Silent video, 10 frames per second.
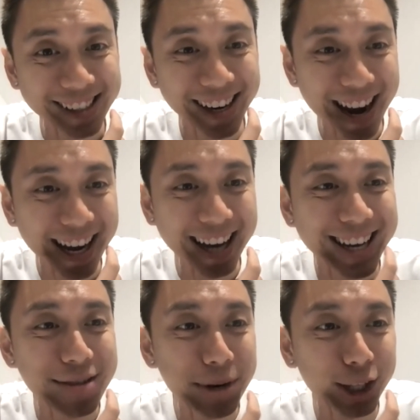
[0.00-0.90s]
Right? Guys,
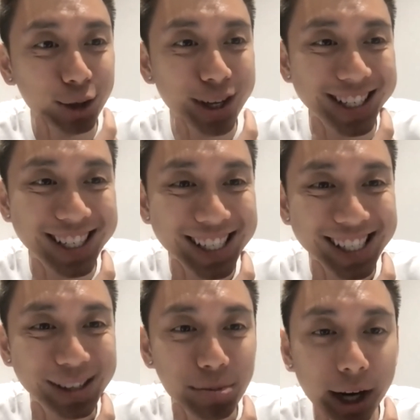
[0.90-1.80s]
everybody do this.
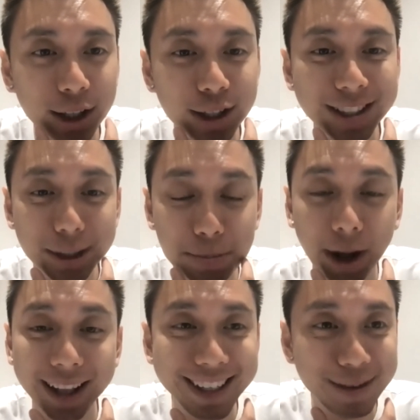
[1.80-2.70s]
Practice
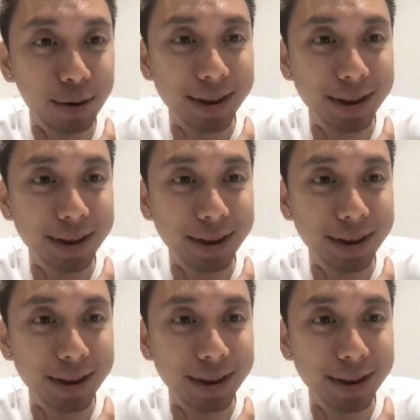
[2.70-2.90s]
smiling with